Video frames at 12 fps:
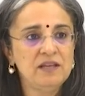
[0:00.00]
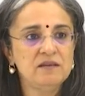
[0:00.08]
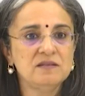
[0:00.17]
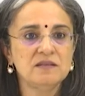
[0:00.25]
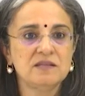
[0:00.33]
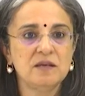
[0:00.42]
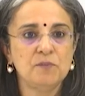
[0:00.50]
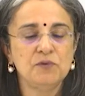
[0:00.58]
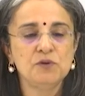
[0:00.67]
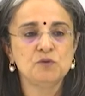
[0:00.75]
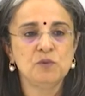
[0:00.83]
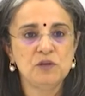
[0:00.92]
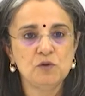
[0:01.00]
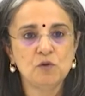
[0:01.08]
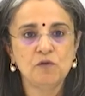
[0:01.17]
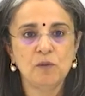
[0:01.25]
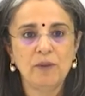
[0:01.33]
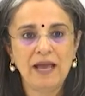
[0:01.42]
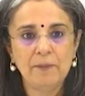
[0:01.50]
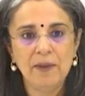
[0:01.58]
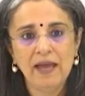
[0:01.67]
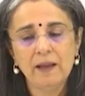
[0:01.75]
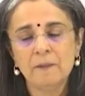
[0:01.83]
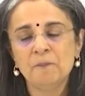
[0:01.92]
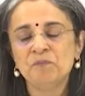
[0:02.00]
There is a separate window for buyback.